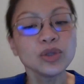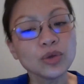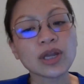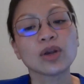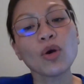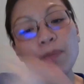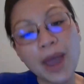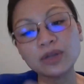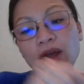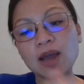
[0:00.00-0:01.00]
you can go
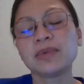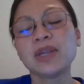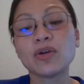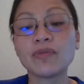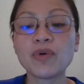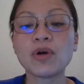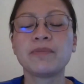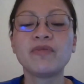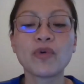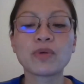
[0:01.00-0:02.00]
back to update your
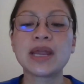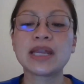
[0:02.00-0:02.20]
form